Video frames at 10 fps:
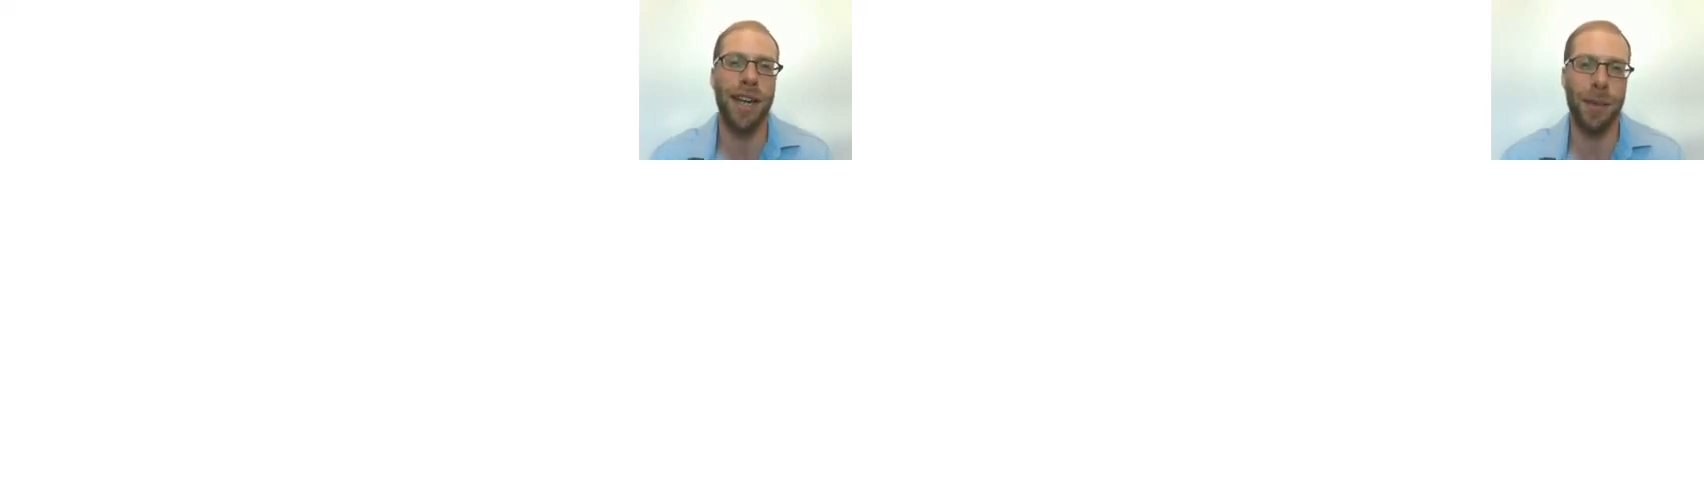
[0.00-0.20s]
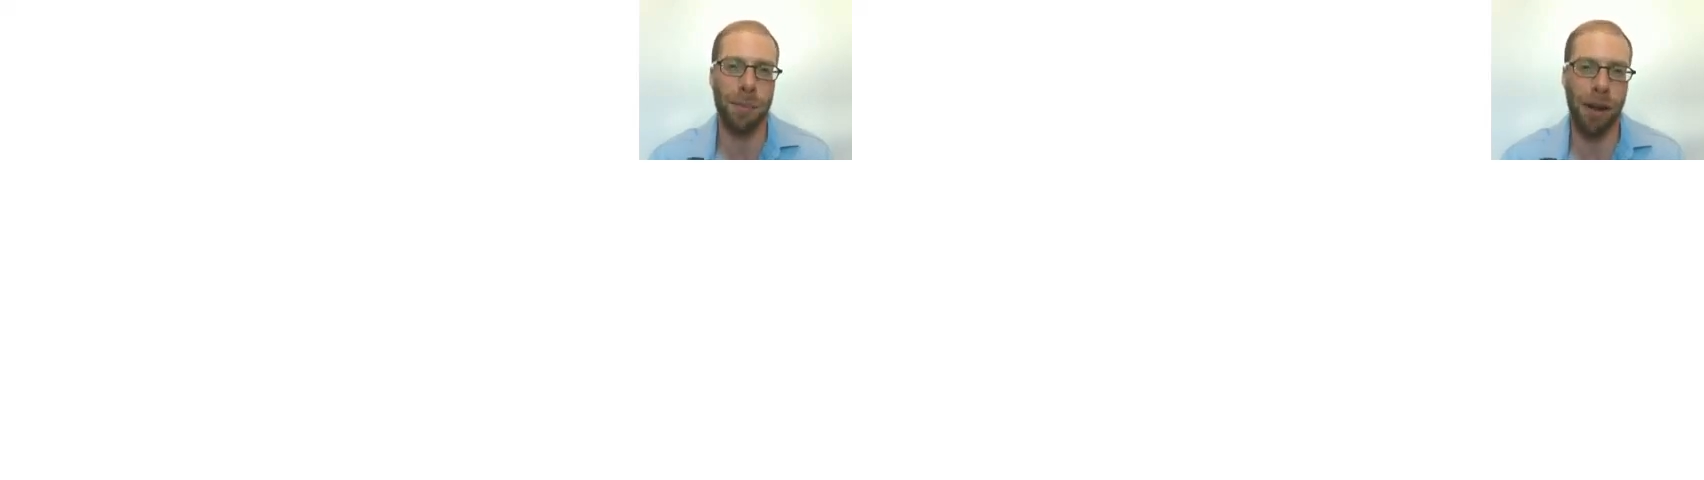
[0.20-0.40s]

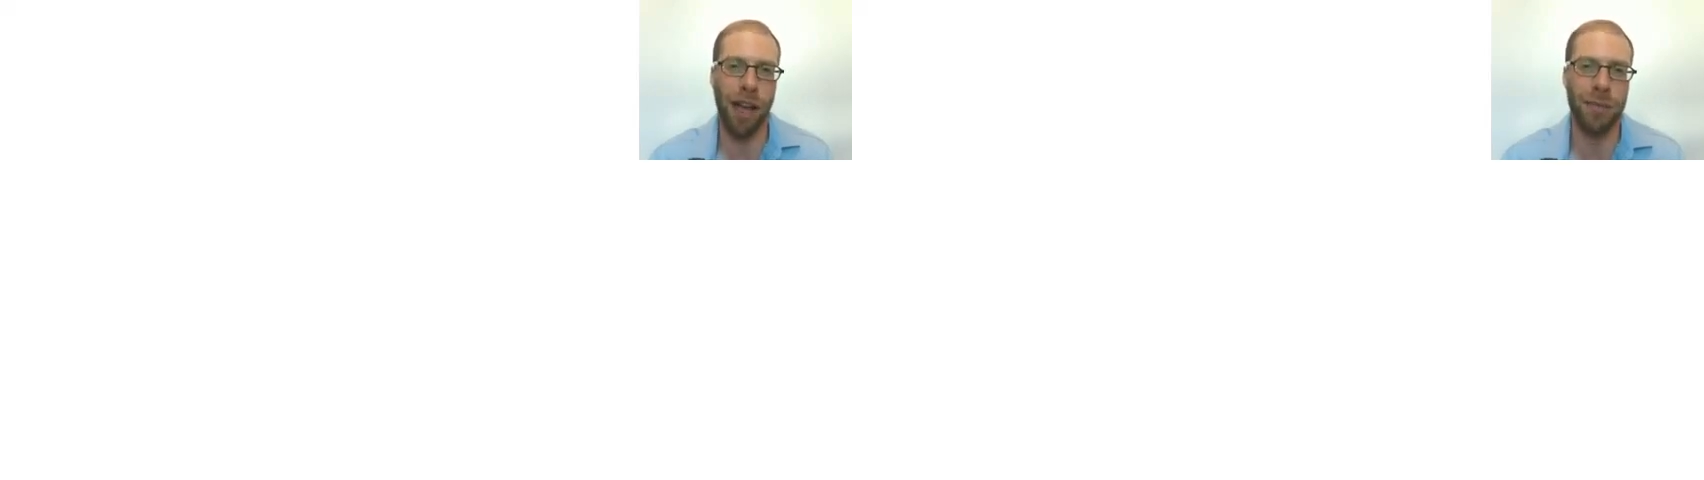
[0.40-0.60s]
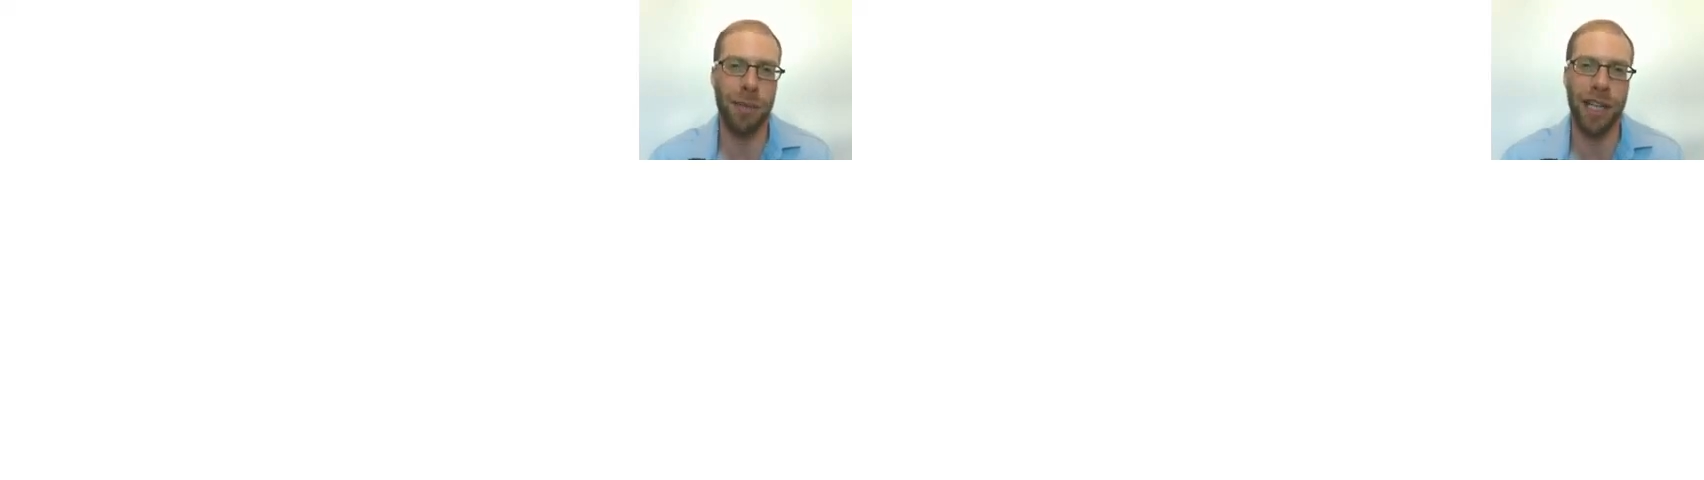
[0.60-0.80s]
and
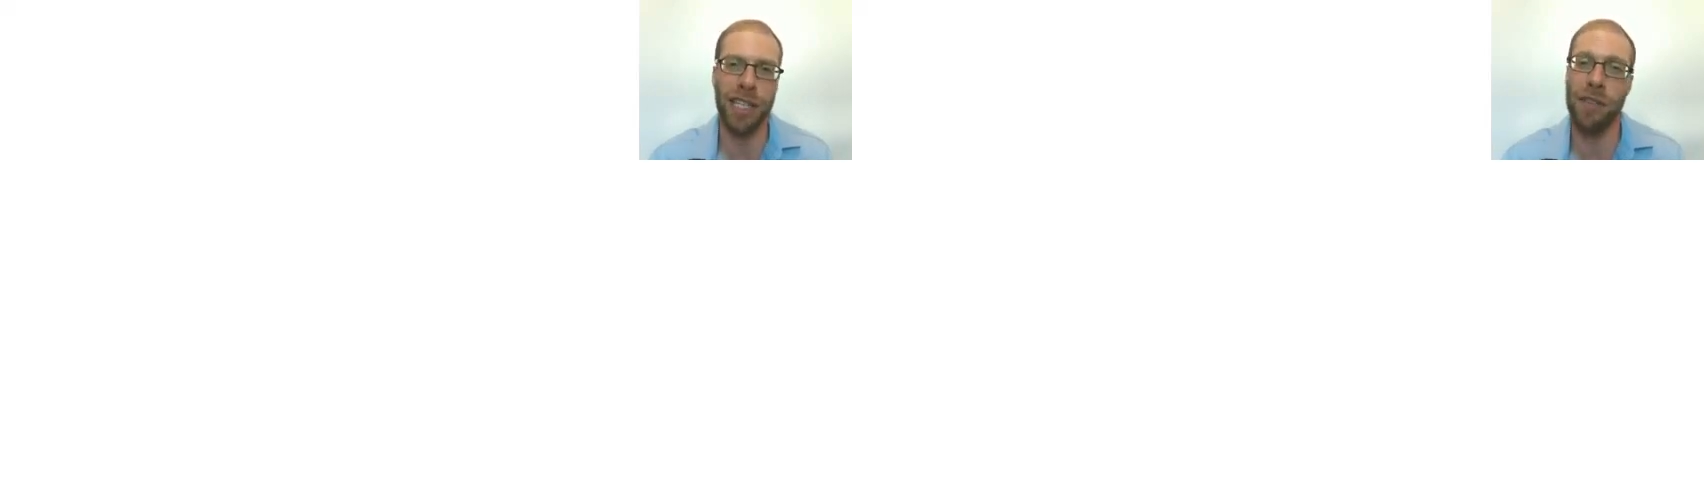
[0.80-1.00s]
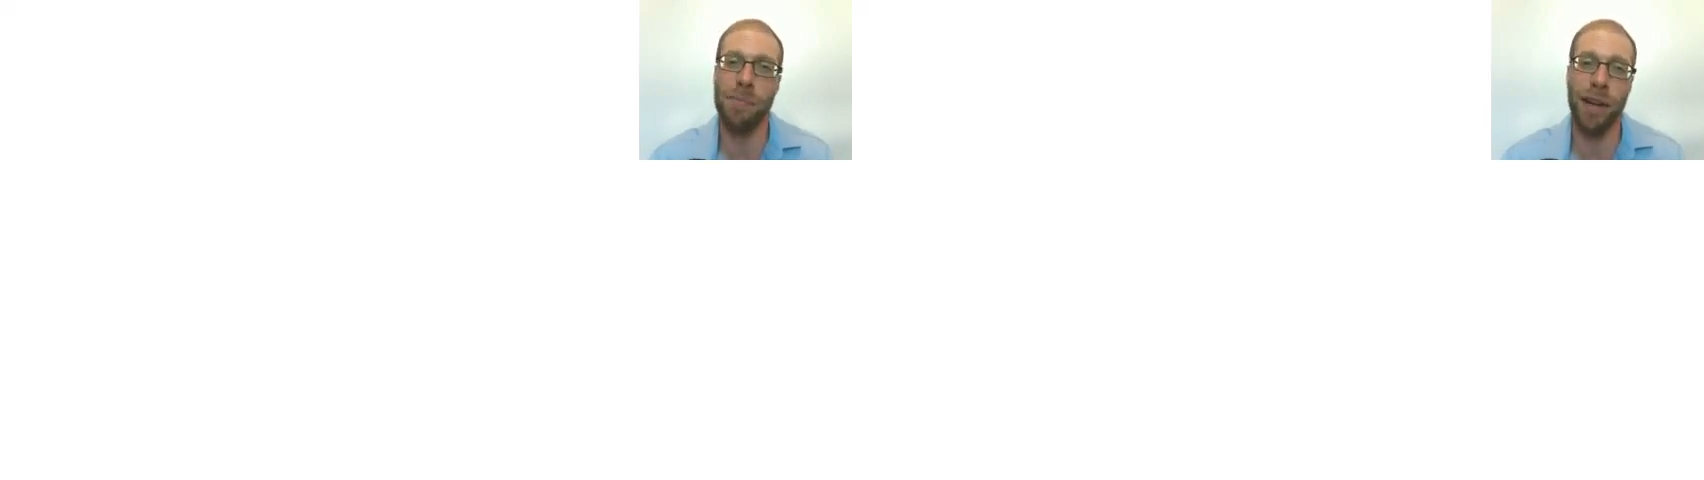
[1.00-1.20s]

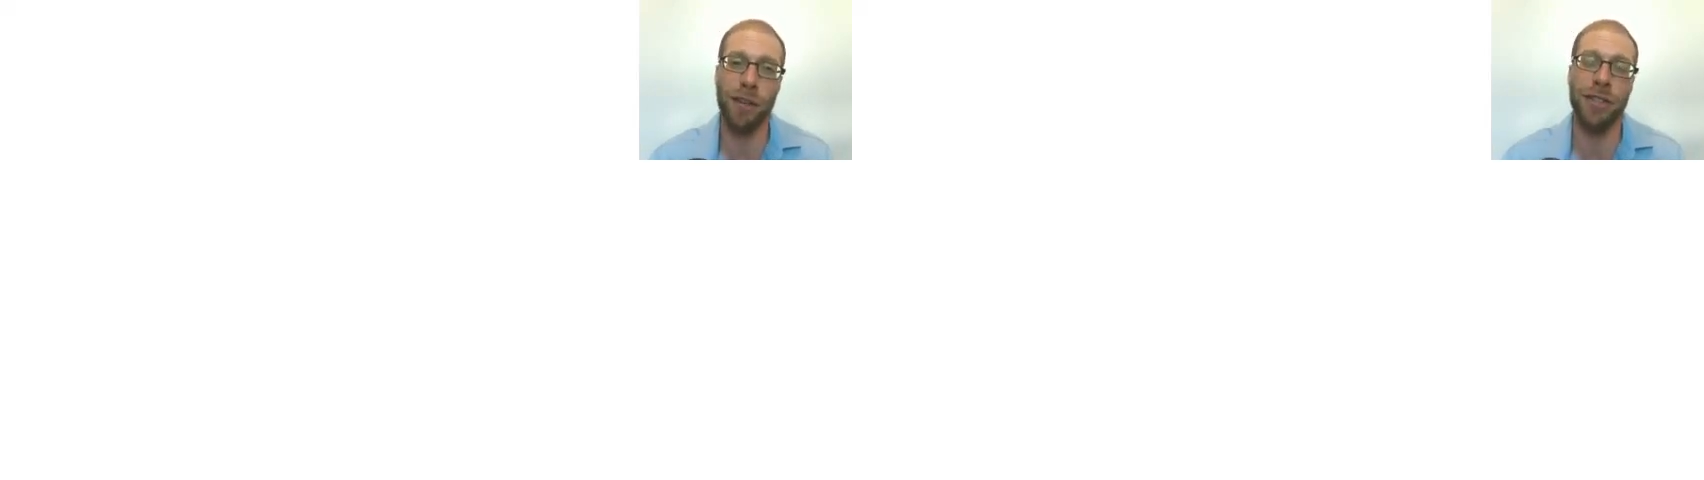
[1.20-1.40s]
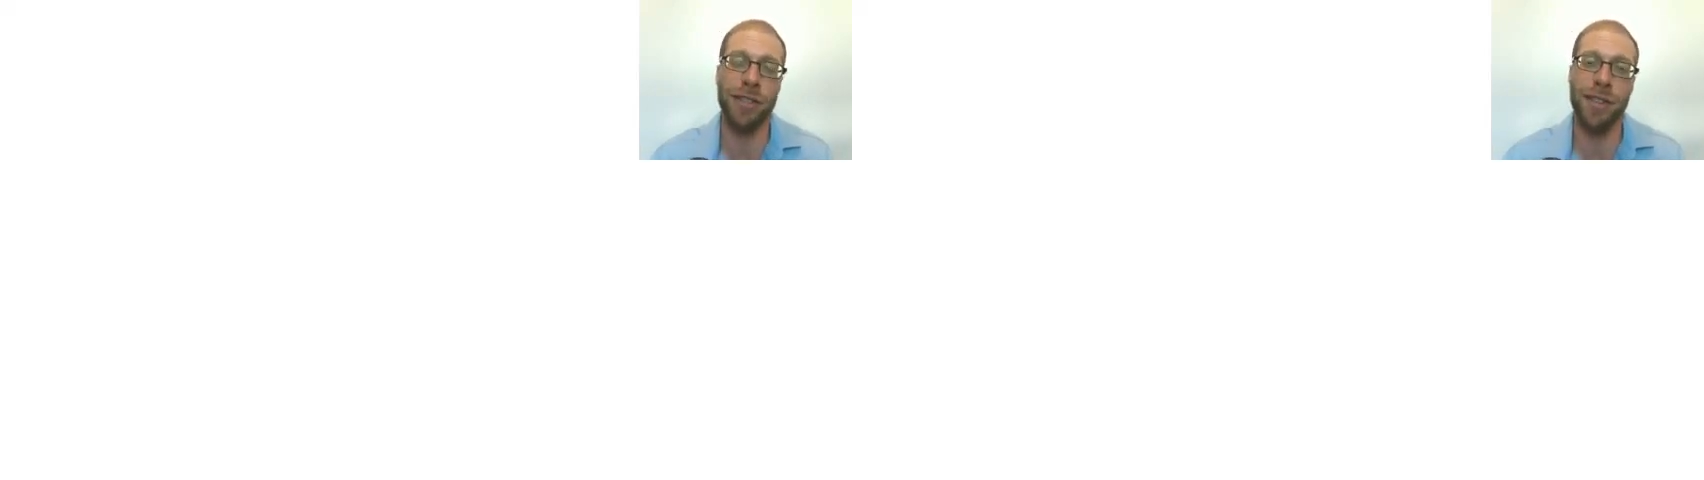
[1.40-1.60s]
prospect of a
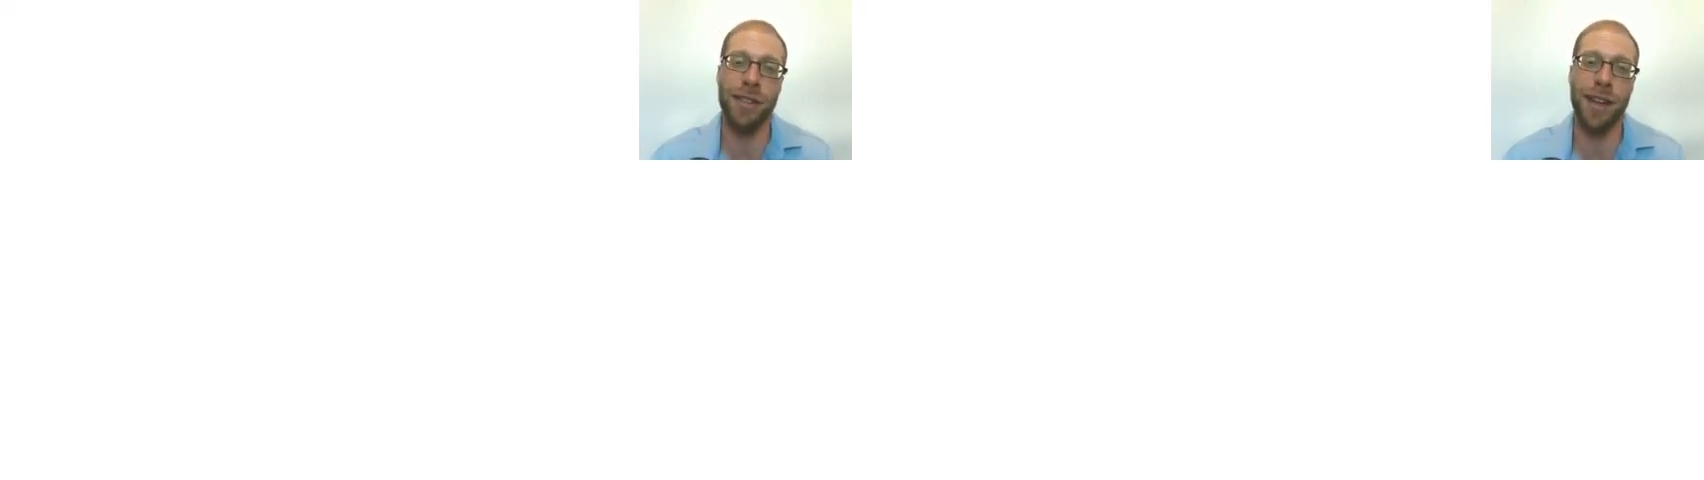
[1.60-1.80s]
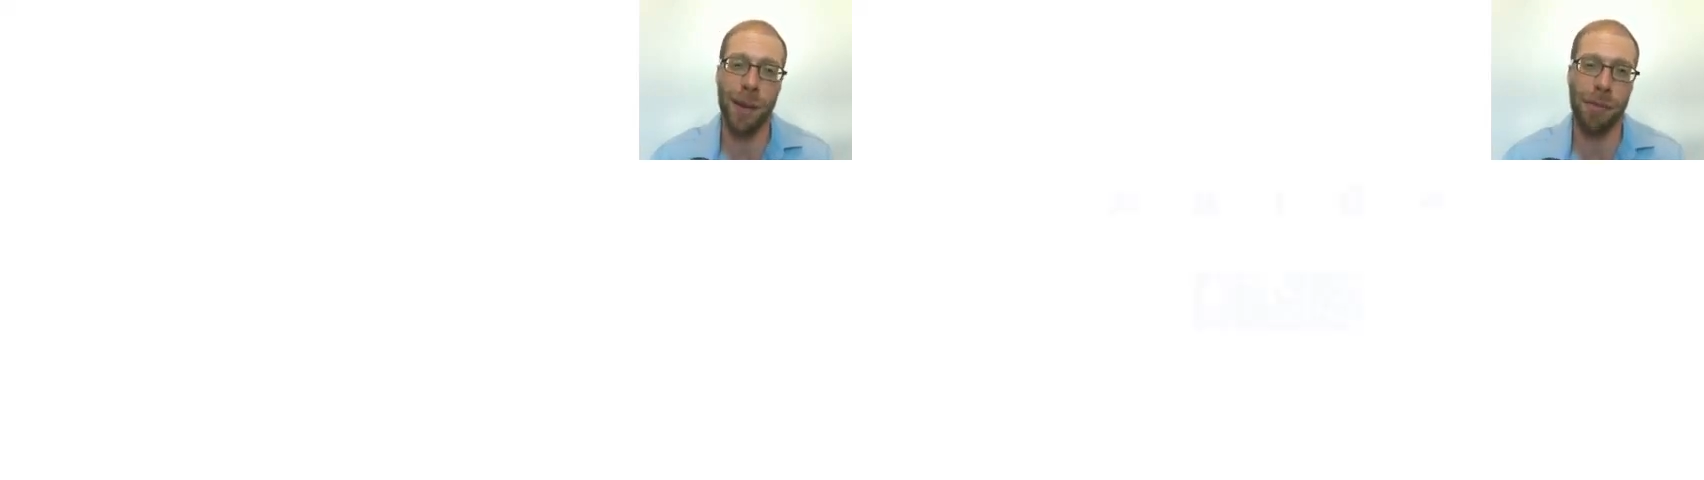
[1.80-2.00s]
better
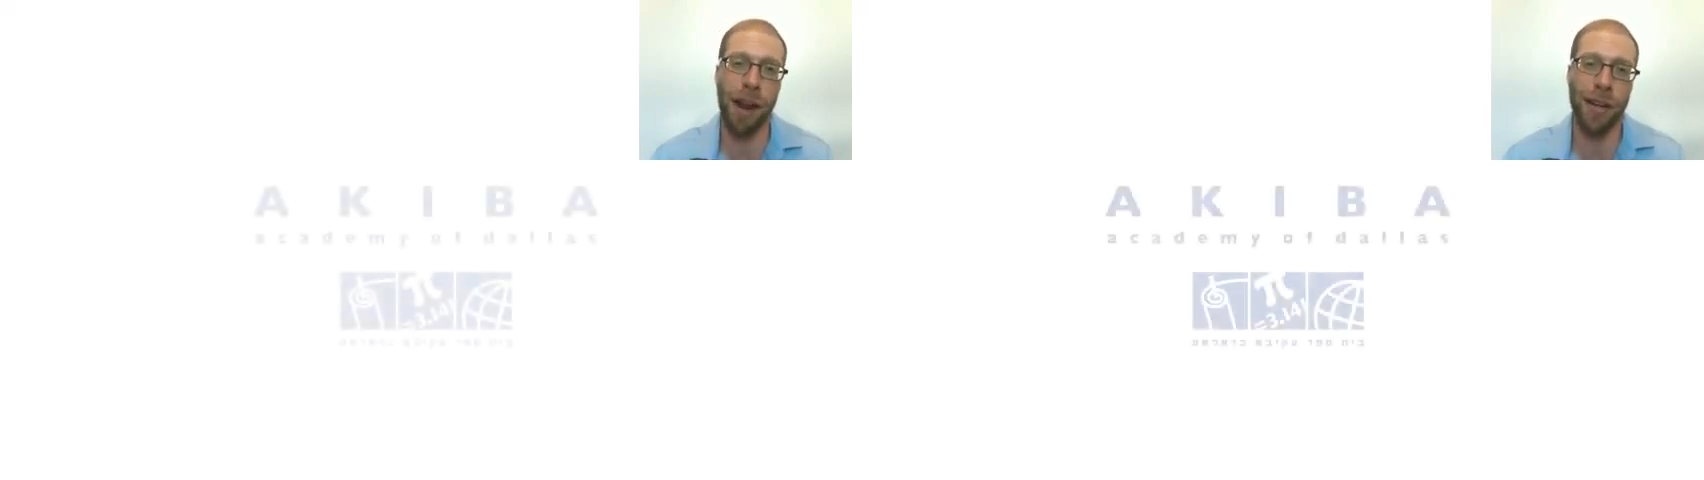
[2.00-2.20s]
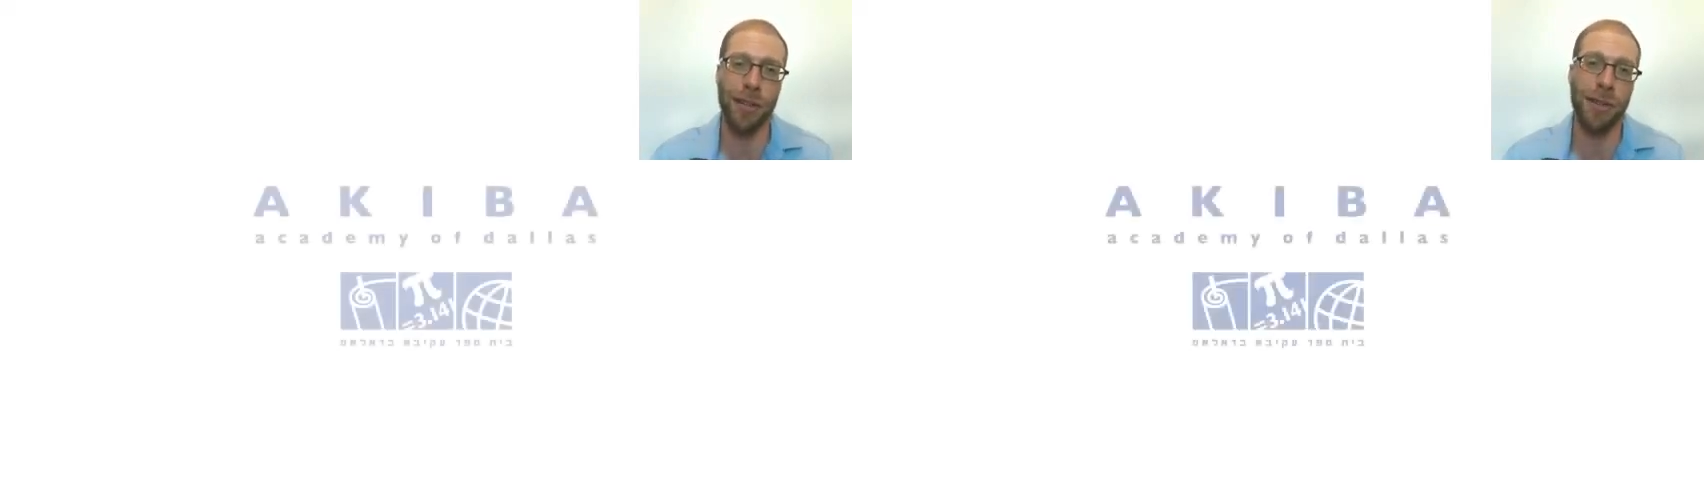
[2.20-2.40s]
and brighter